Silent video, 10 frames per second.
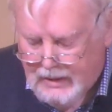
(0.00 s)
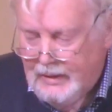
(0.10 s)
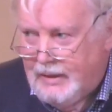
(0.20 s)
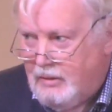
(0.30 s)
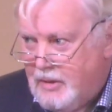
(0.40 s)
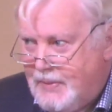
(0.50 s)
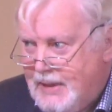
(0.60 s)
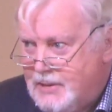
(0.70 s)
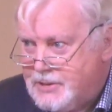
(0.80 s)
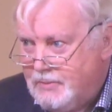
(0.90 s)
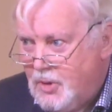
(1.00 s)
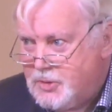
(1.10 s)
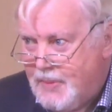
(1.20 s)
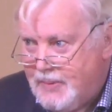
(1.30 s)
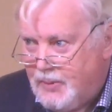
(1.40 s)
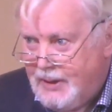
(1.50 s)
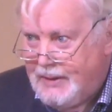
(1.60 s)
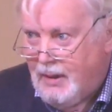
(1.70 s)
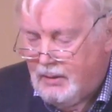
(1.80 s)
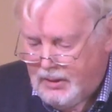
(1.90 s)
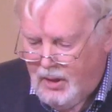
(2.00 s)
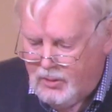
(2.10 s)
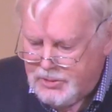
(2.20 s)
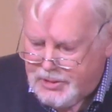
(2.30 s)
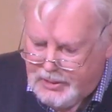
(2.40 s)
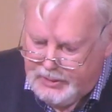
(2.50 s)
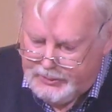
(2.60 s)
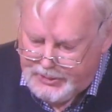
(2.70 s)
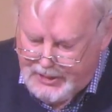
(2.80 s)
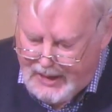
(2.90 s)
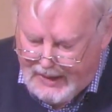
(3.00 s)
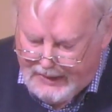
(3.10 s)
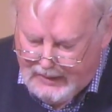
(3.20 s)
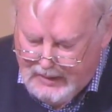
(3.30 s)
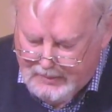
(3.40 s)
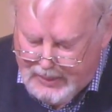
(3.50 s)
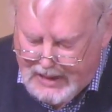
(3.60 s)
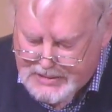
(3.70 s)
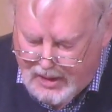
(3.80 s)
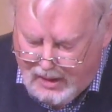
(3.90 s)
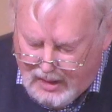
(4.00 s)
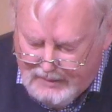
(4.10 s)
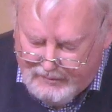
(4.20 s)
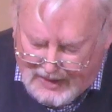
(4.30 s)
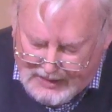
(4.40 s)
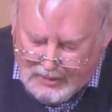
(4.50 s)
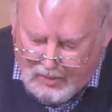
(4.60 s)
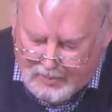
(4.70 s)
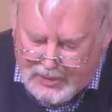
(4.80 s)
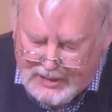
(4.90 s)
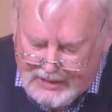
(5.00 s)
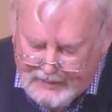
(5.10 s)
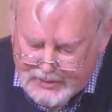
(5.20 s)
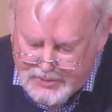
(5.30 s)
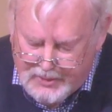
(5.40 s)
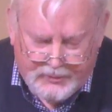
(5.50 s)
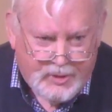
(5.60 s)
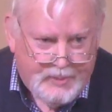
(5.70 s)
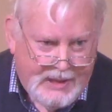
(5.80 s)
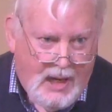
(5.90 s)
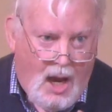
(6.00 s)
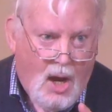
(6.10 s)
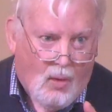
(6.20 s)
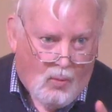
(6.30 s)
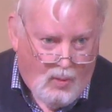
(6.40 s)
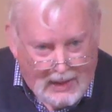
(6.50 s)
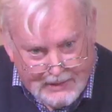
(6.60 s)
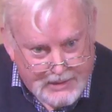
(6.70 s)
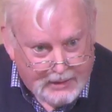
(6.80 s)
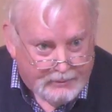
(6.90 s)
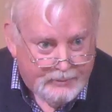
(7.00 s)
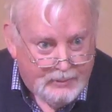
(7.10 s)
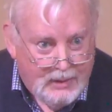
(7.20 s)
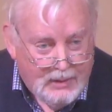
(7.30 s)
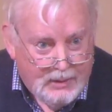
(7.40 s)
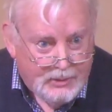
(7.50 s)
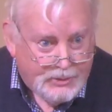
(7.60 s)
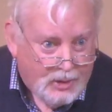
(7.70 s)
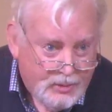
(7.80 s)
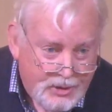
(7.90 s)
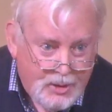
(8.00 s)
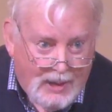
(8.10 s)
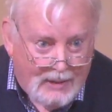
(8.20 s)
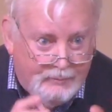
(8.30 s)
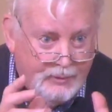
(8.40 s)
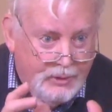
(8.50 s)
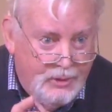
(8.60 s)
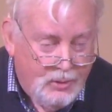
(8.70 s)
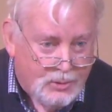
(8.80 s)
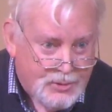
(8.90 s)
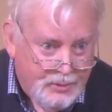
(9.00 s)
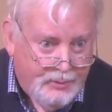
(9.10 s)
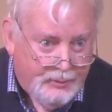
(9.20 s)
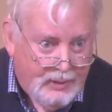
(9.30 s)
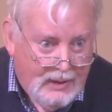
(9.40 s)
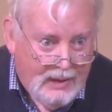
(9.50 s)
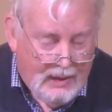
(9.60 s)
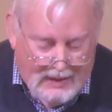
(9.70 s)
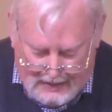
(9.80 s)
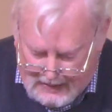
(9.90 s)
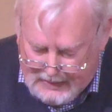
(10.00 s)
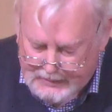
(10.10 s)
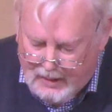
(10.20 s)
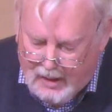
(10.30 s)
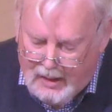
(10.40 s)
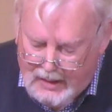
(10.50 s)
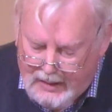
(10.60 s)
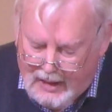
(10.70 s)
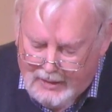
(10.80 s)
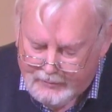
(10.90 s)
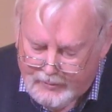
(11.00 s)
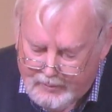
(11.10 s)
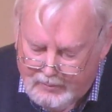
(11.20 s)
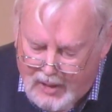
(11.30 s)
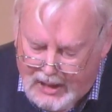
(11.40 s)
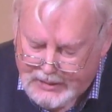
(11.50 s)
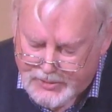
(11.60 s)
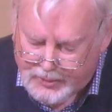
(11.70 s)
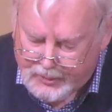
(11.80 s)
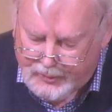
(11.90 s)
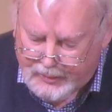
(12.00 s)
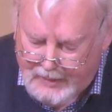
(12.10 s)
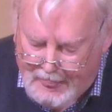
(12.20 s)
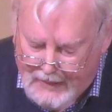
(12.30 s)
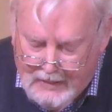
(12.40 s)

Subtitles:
Now, it appears that most people in our culture today place a high value on believing truth to be relative. So you have your truth, and I have my truth.